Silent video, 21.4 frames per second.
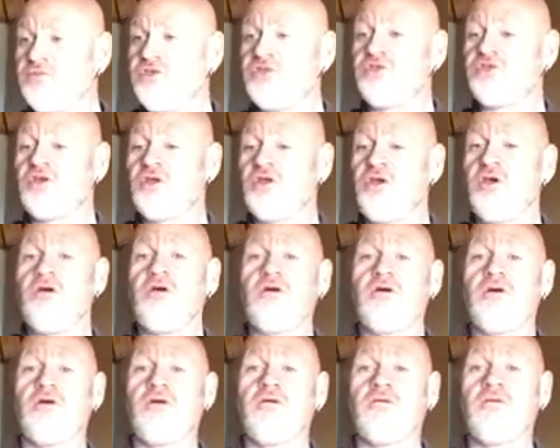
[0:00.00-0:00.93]
just going to
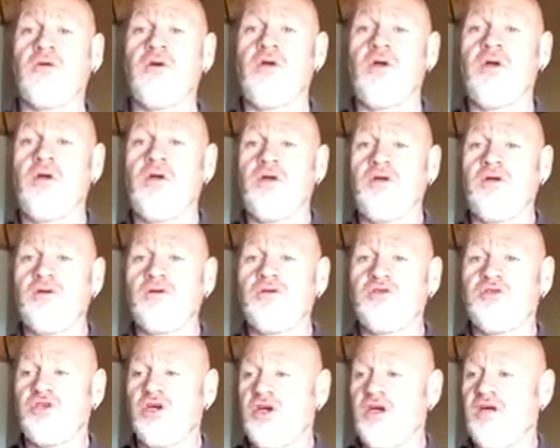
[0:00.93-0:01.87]

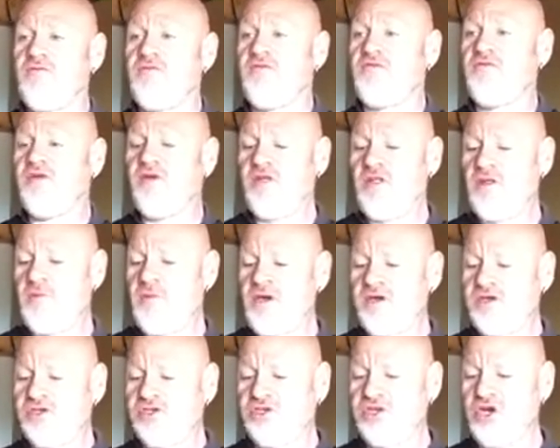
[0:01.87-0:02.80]
chuck everything in the
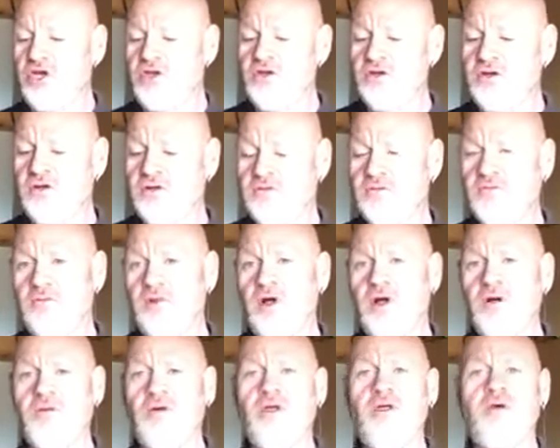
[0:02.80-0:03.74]
mash tun.
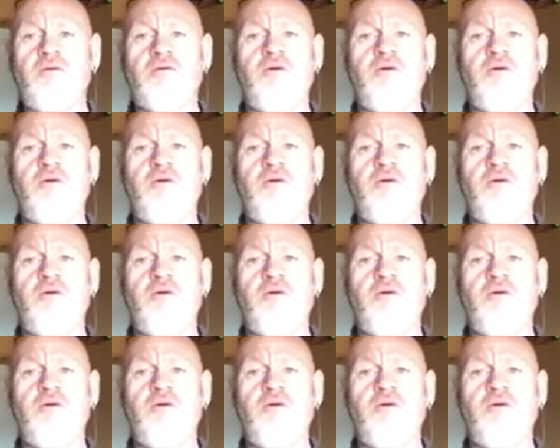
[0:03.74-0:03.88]
I'm going